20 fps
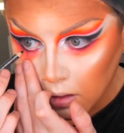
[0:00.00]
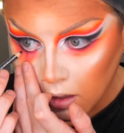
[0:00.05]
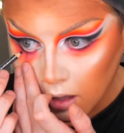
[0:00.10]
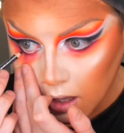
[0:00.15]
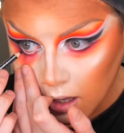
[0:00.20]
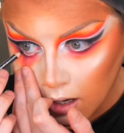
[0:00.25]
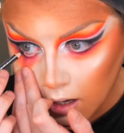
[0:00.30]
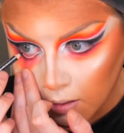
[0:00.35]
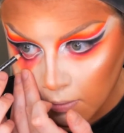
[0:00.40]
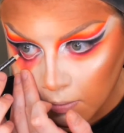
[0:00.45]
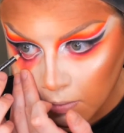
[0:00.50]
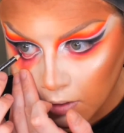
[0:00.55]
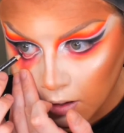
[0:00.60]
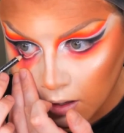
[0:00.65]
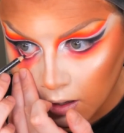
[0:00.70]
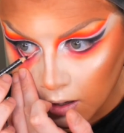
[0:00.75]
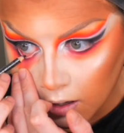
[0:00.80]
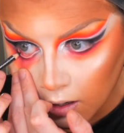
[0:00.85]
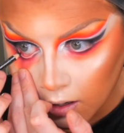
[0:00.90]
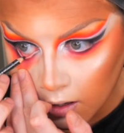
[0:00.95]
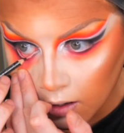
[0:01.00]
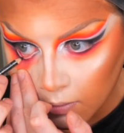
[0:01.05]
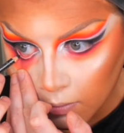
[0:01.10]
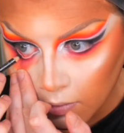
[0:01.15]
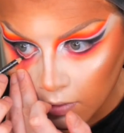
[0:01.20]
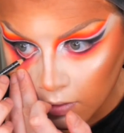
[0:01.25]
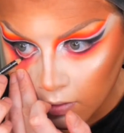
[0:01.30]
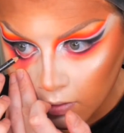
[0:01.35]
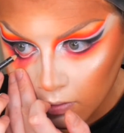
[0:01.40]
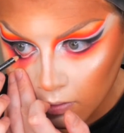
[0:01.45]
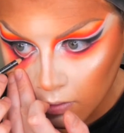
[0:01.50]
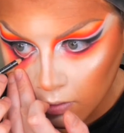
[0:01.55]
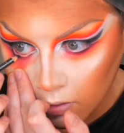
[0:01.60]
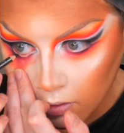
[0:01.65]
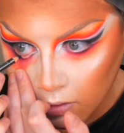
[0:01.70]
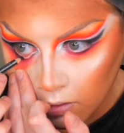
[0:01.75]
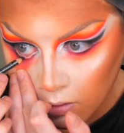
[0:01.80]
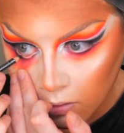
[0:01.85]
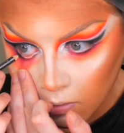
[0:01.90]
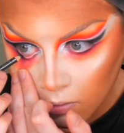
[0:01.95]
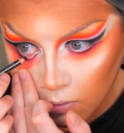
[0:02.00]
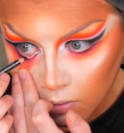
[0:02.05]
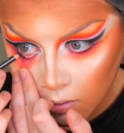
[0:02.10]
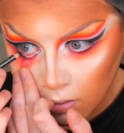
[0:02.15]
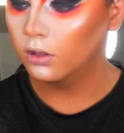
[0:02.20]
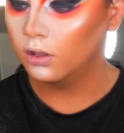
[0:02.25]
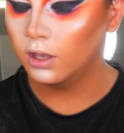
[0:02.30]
Any black liner pencil will do.